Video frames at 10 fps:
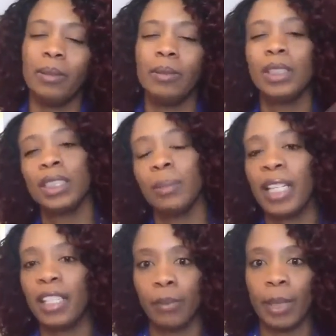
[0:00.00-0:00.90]
just
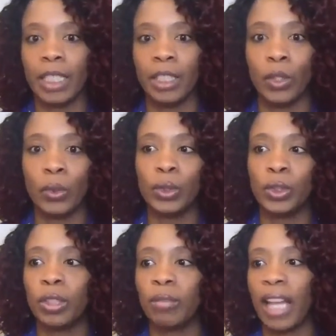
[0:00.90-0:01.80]
about everybody knows, you
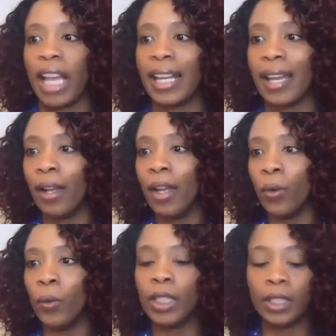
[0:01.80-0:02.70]
know, to find out
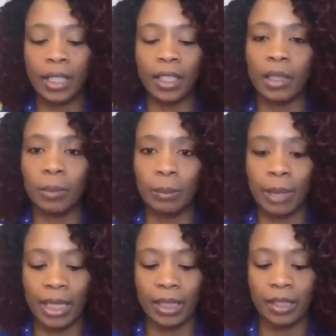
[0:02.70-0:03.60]
when are they going to be
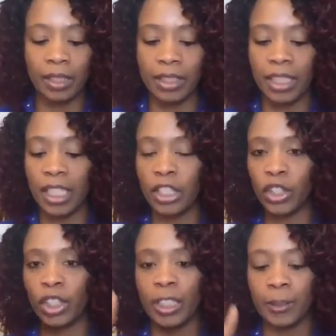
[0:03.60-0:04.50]
making a
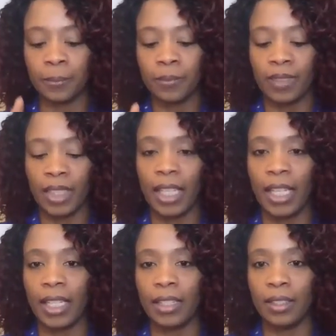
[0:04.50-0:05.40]
decision,
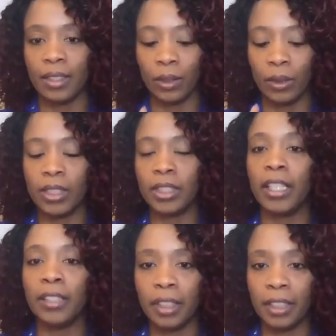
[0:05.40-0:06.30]
and, you know, is
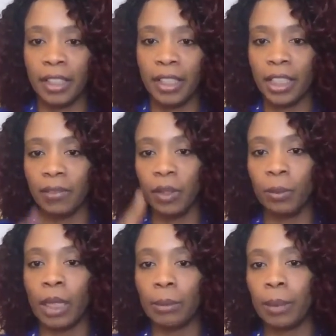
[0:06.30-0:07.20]
there another
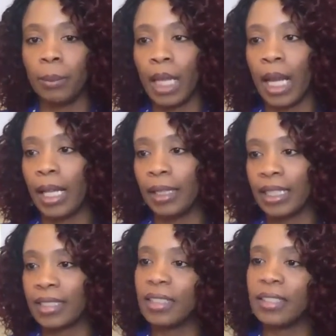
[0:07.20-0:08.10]
interview, blah, blah, blah.
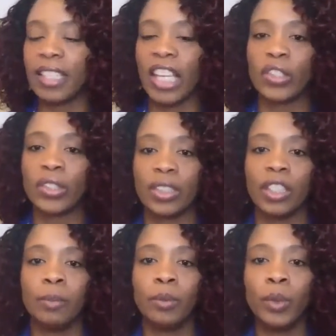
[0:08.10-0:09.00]
That's the standard
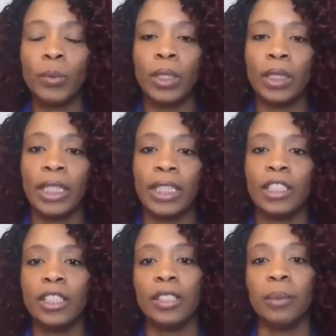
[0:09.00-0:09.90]
stuff. But we want to get
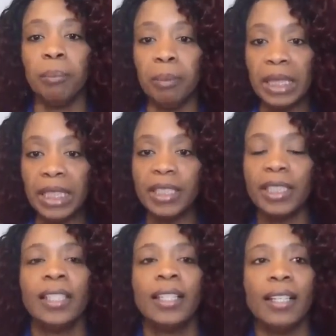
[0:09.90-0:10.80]
into the meat
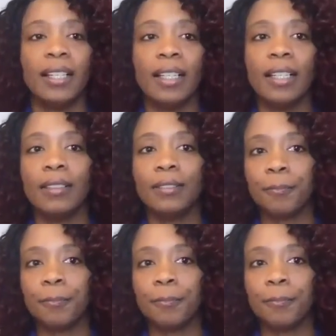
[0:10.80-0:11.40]
of